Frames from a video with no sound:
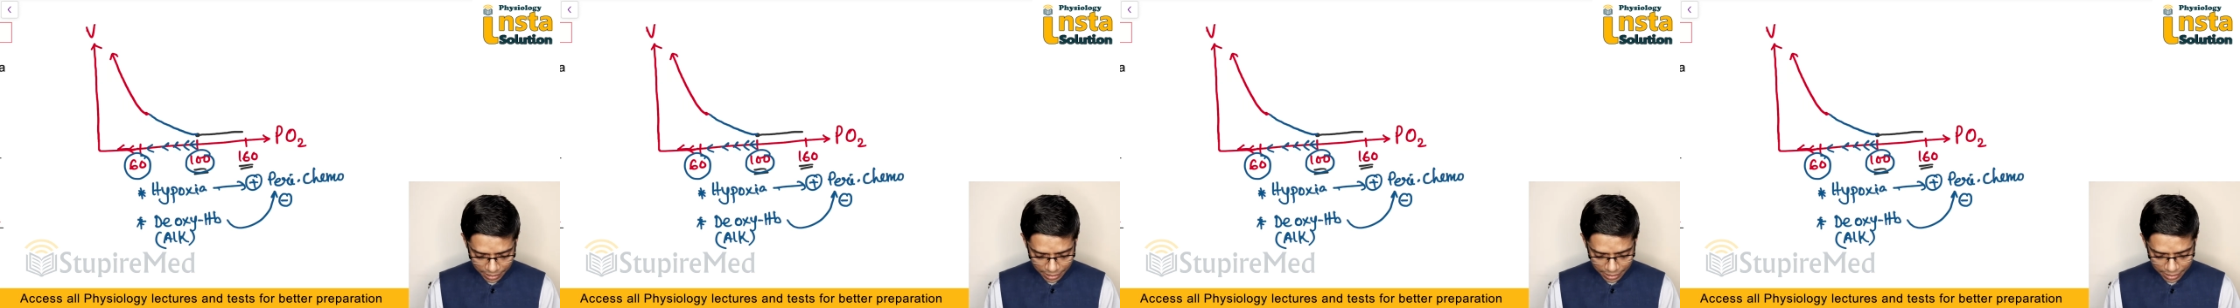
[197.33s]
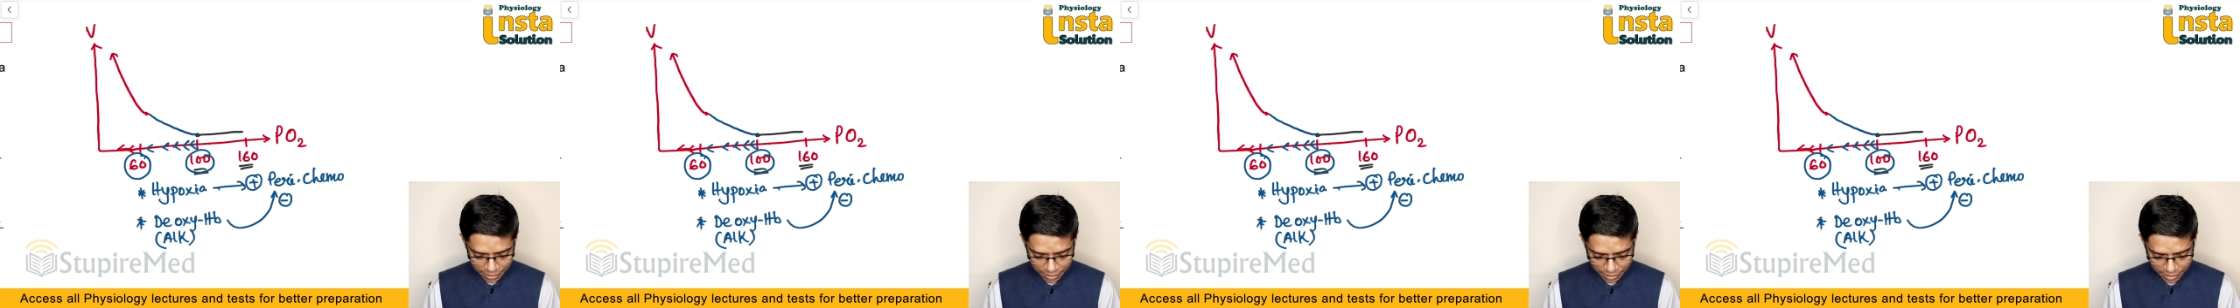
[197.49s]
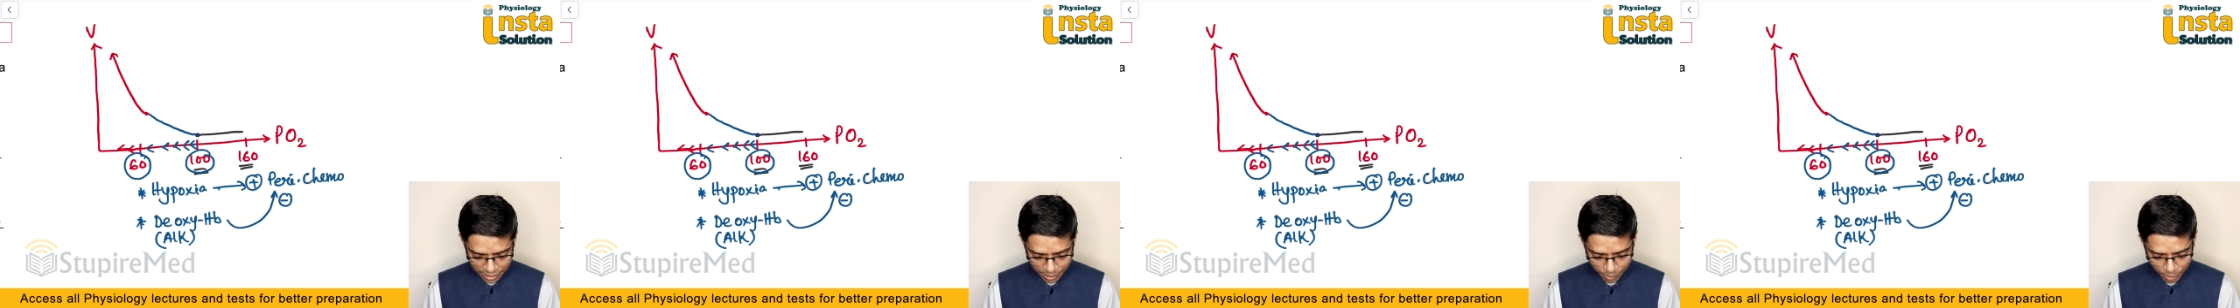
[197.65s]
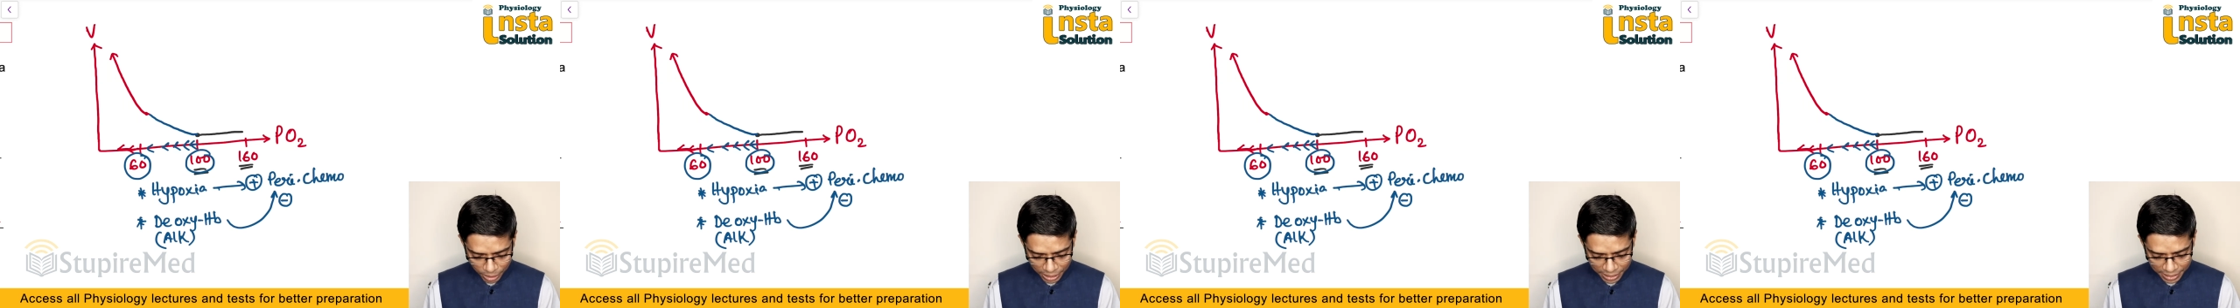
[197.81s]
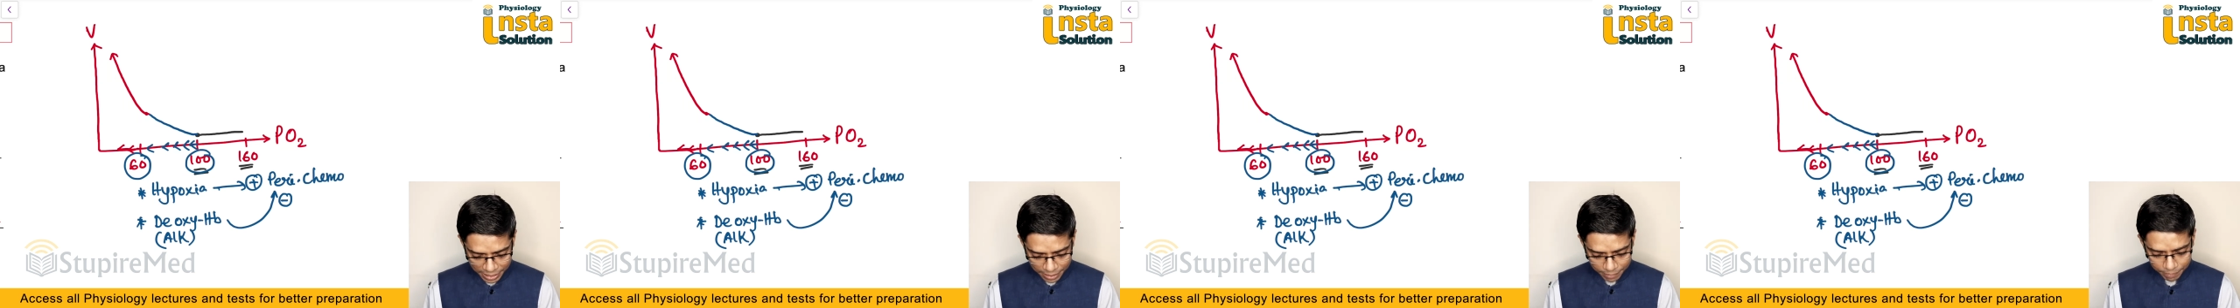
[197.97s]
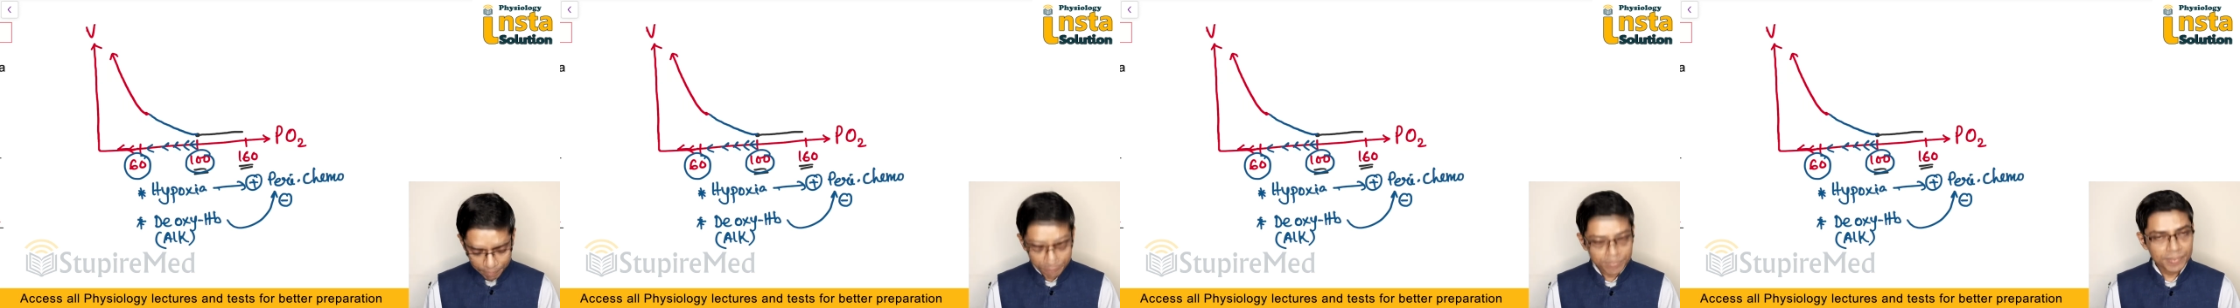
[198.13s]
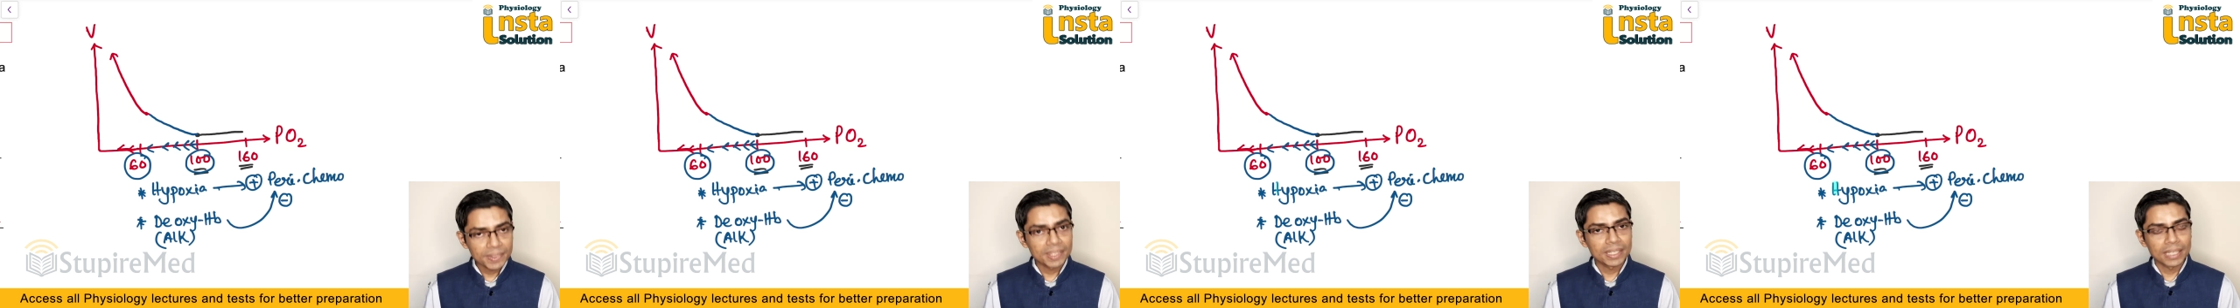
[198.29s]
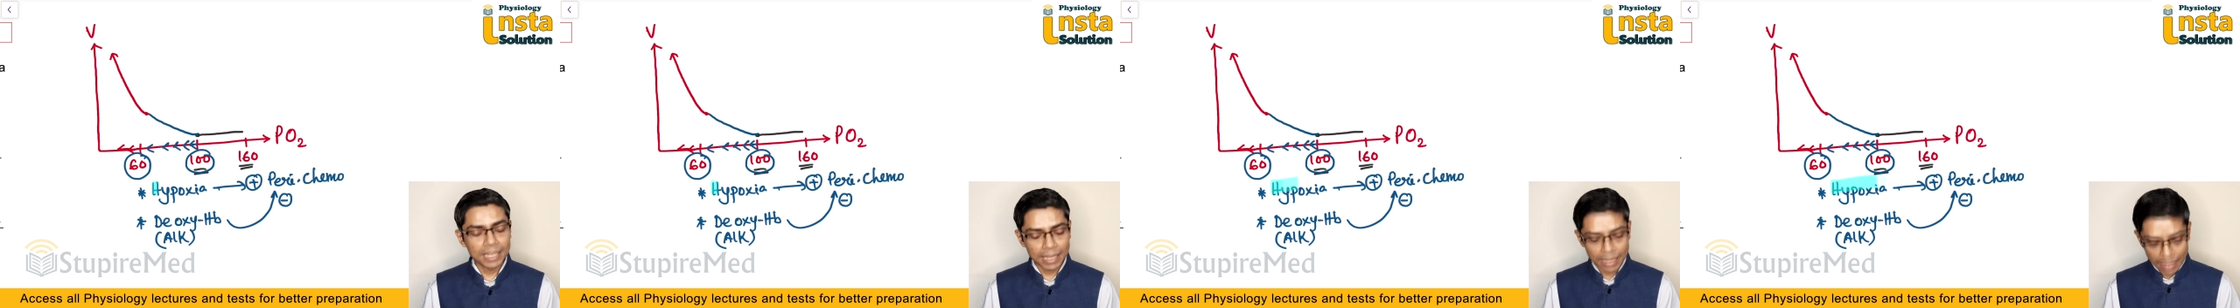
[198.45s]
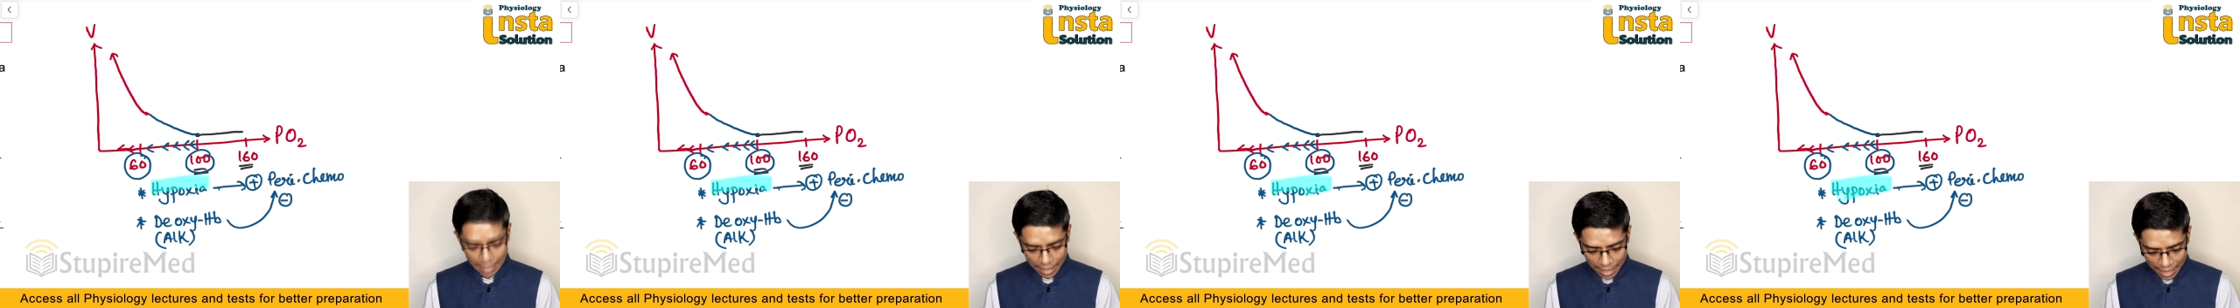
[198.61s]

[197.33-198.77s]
is stimulating